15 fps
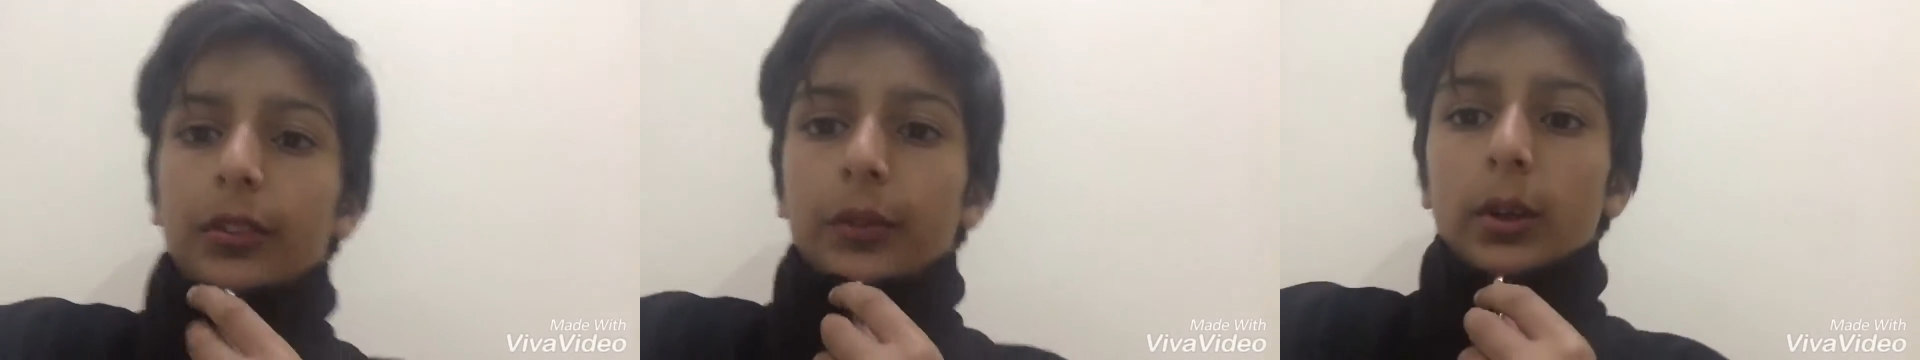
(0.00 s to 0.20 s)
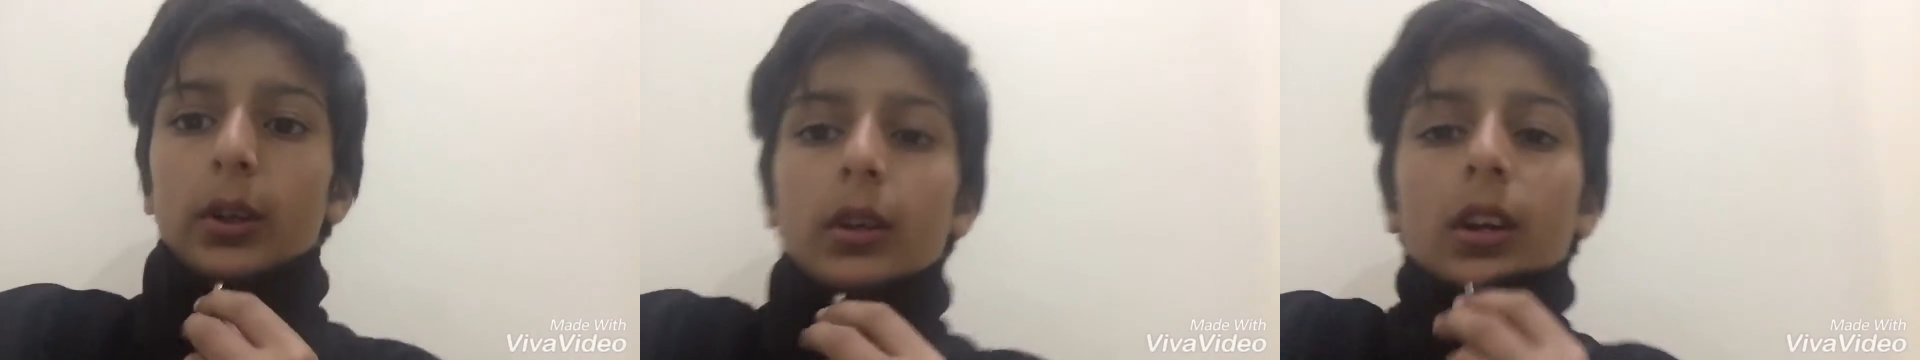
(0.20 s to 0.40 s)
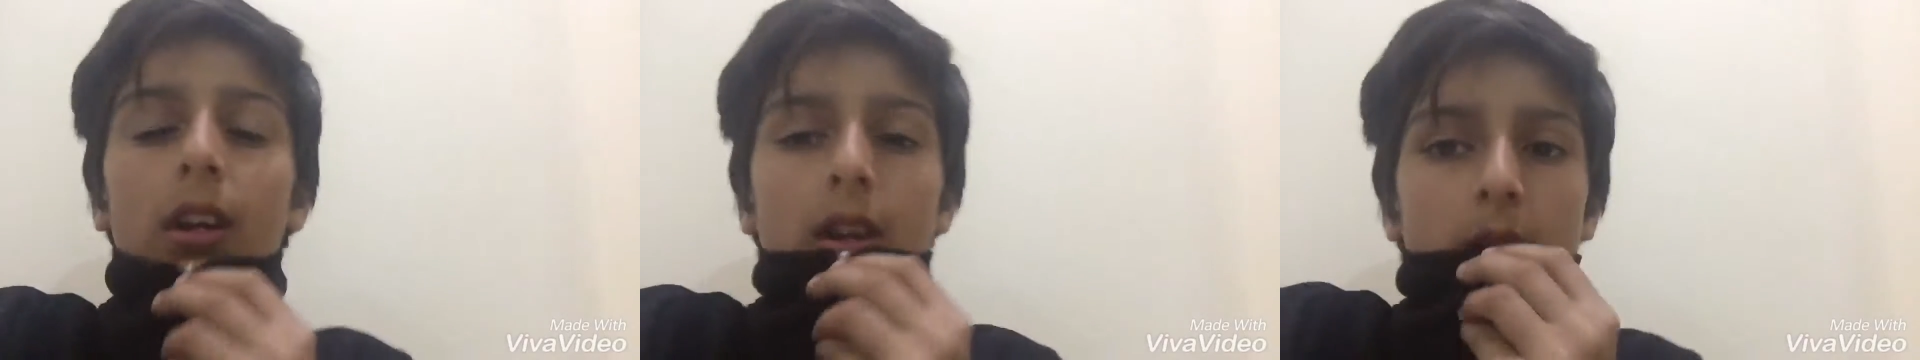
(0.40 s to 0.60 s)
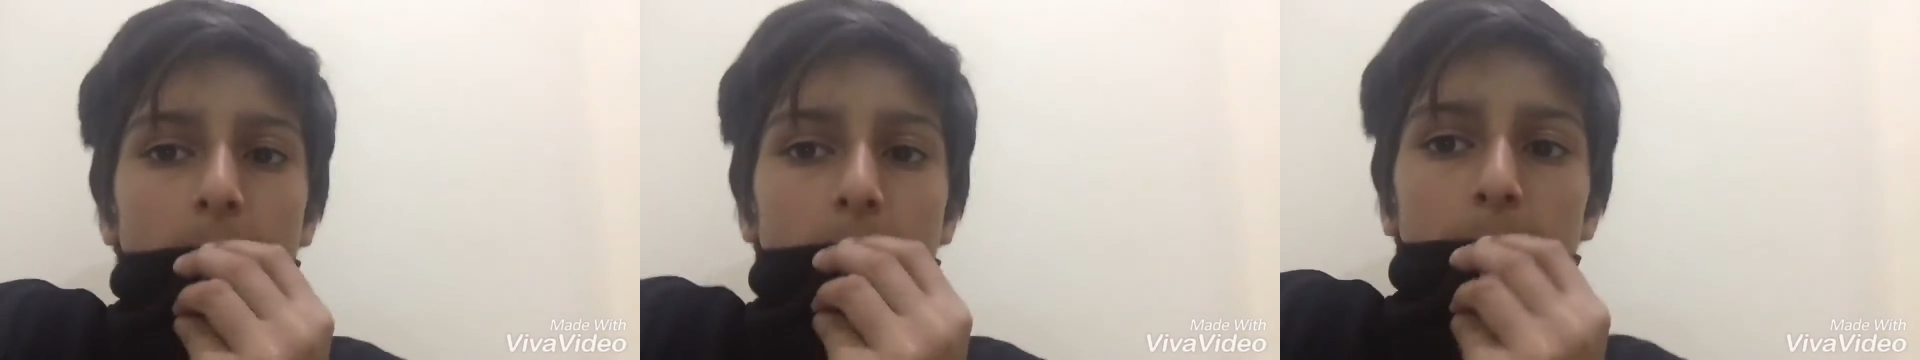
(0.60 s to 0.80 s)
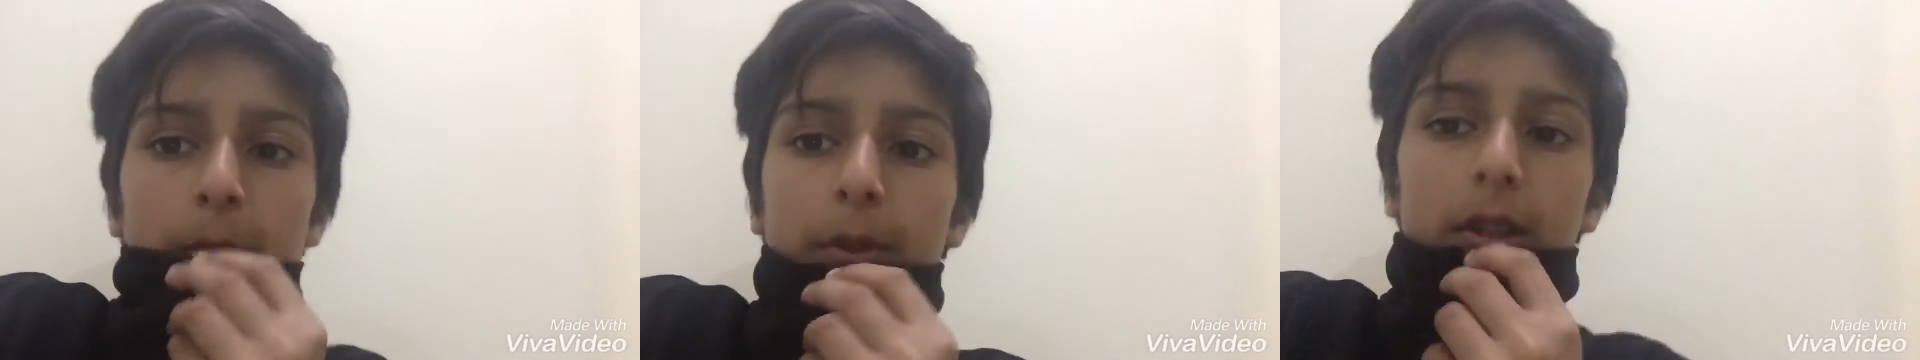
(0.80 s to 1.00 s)
and thing,
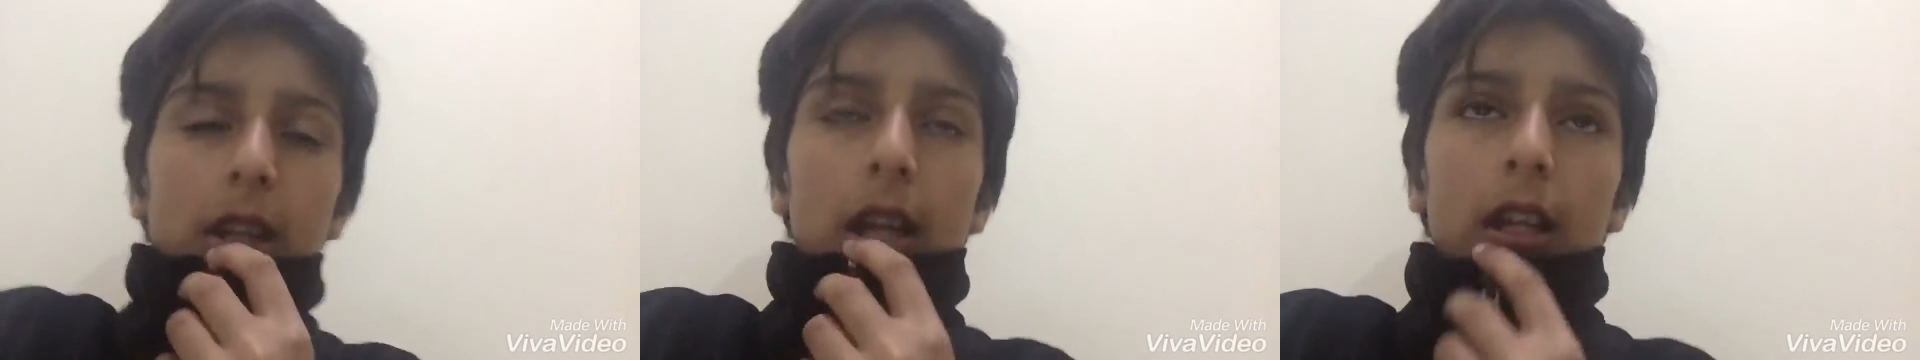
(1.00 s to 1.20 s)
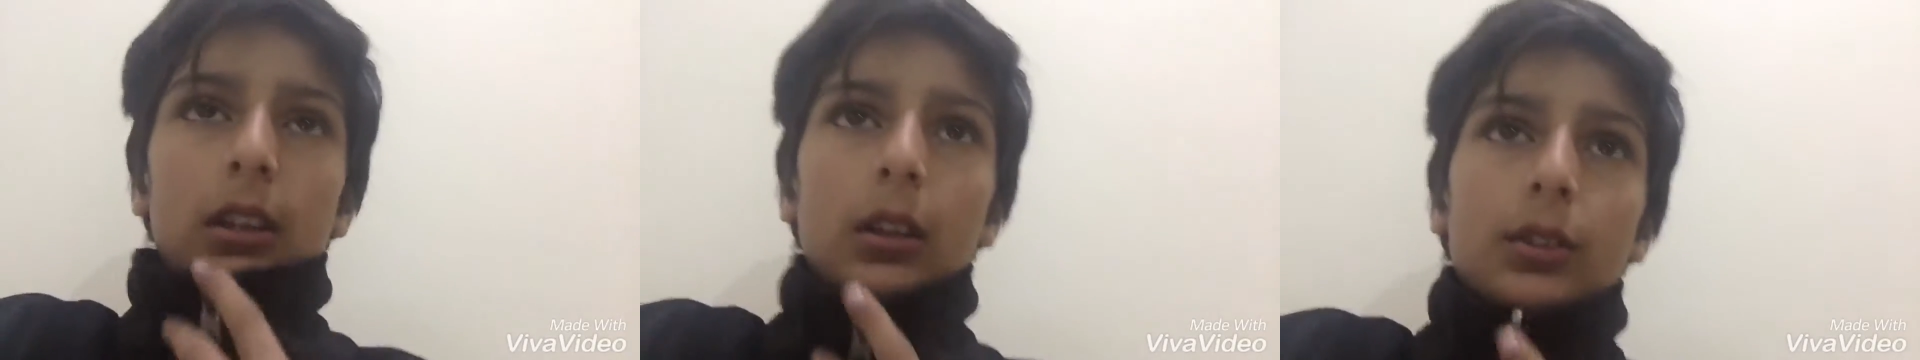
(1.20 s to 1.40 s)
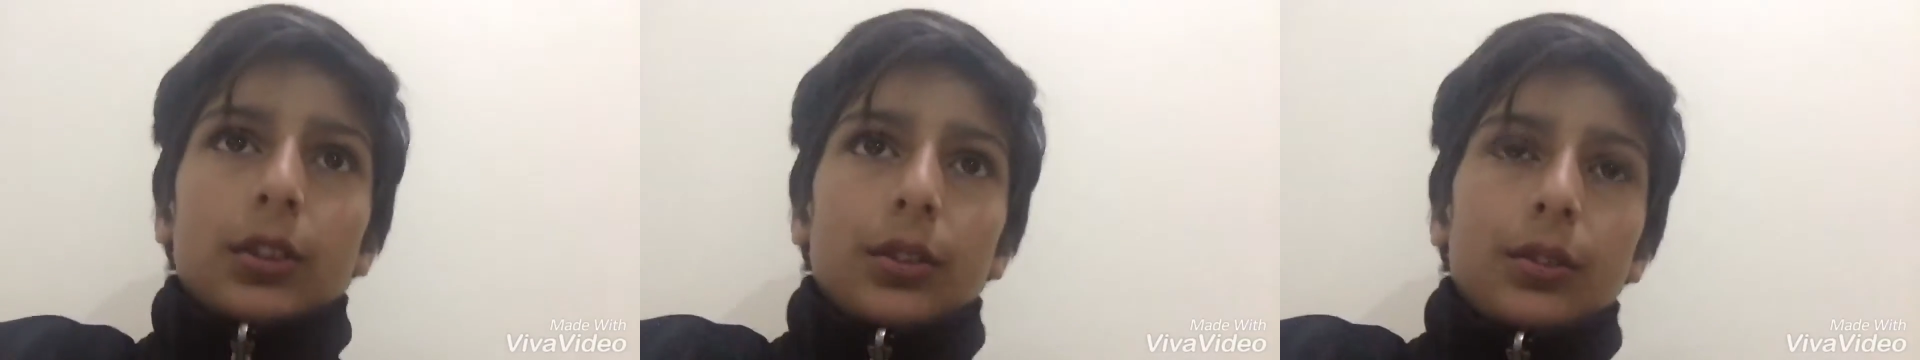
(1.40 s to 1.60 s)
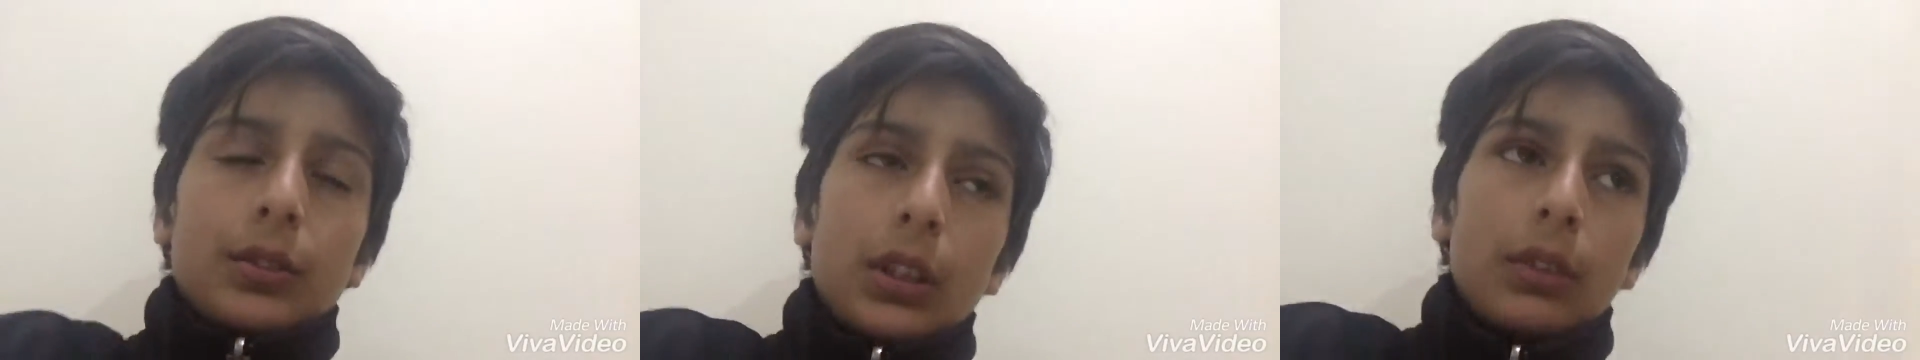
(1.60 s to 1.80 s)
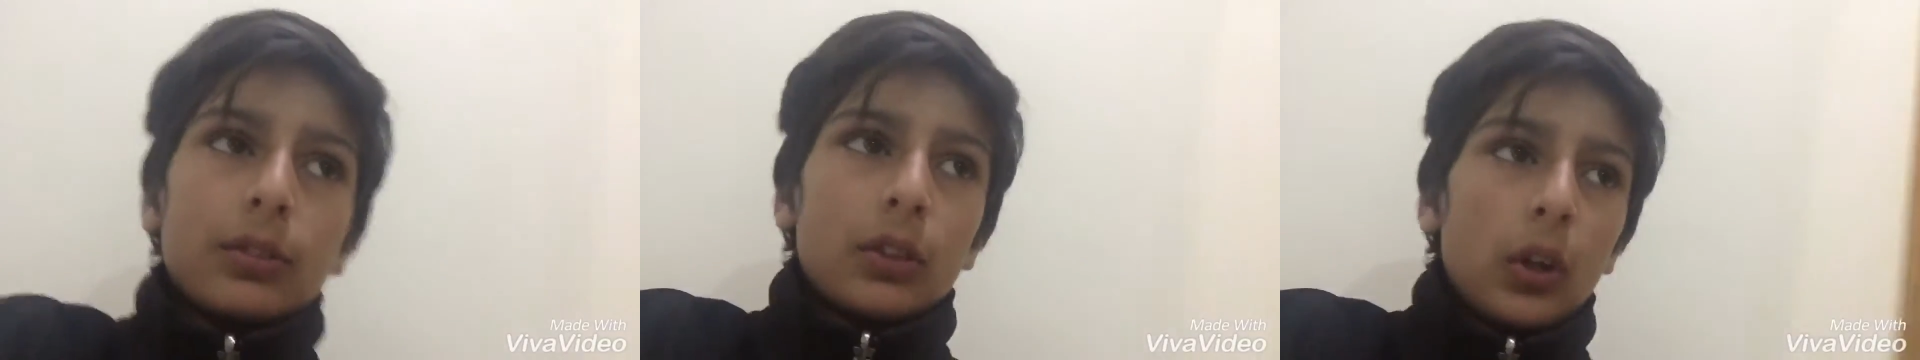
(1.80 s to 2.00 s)
but like lots of
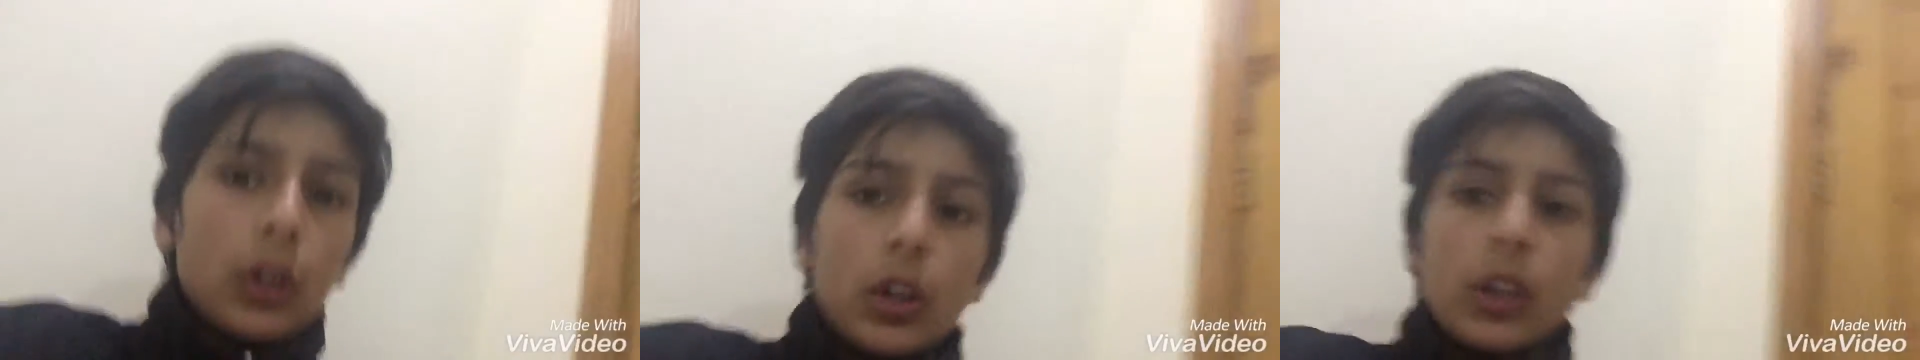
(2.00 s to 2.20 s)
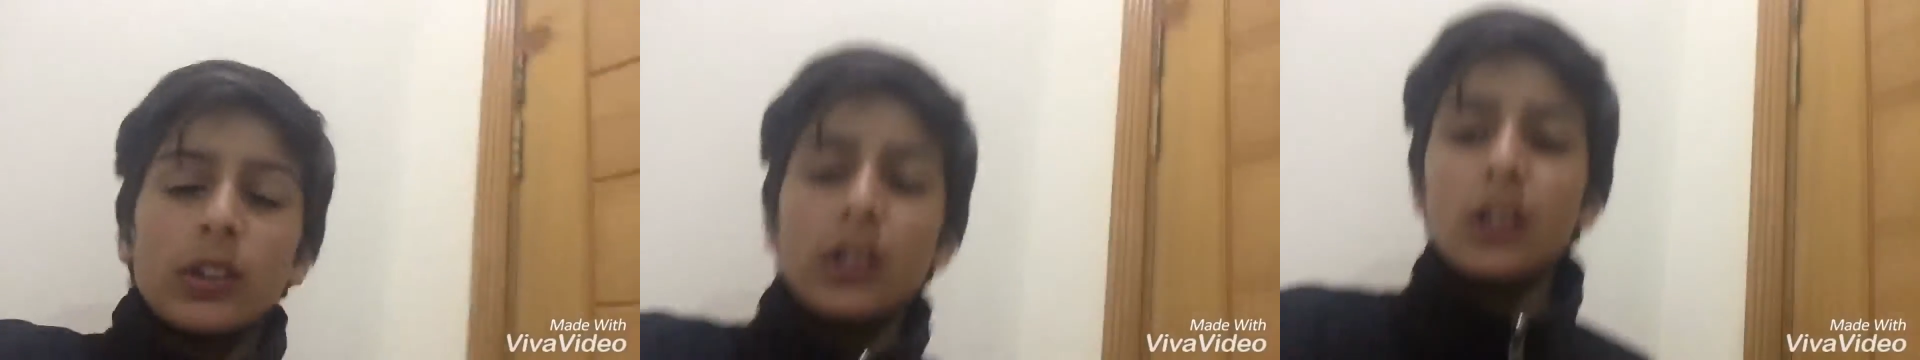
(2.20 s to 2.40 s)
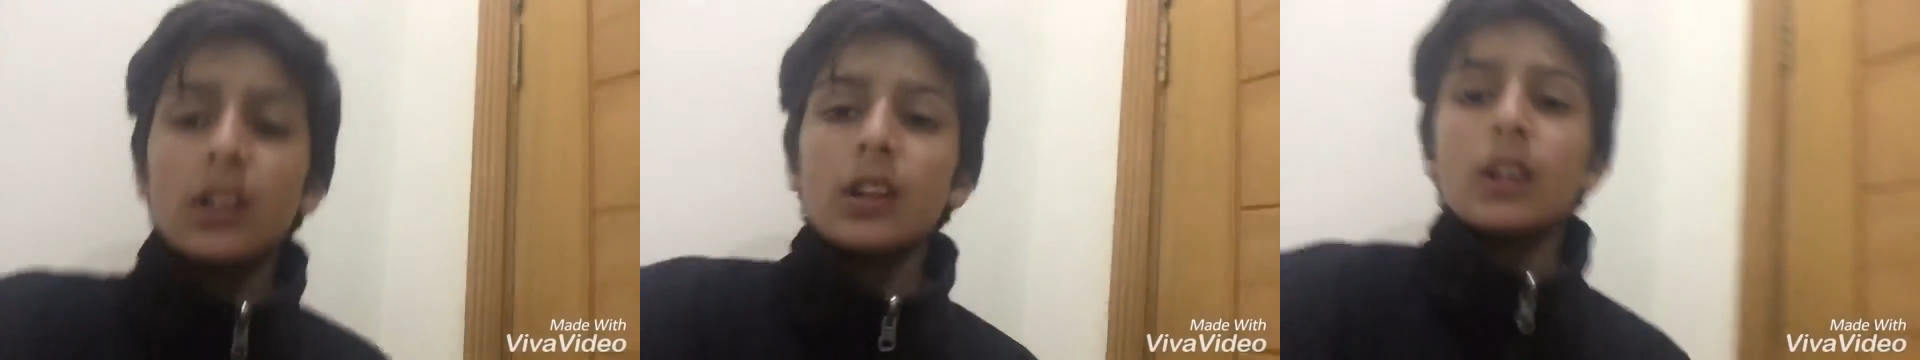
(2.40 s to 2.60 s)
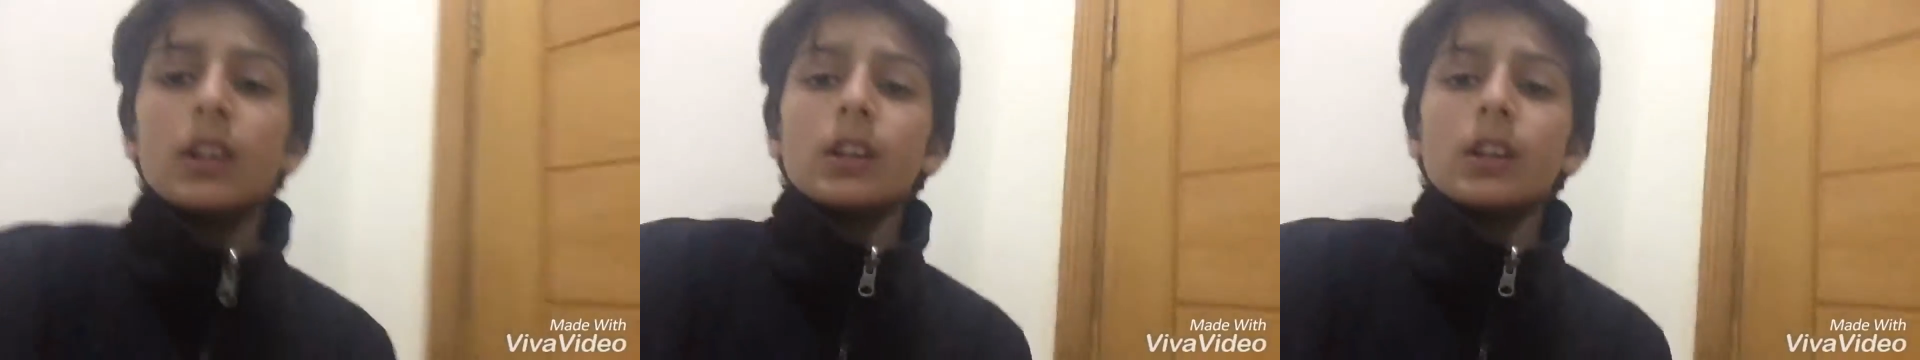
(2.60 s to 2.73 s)
stuff going on.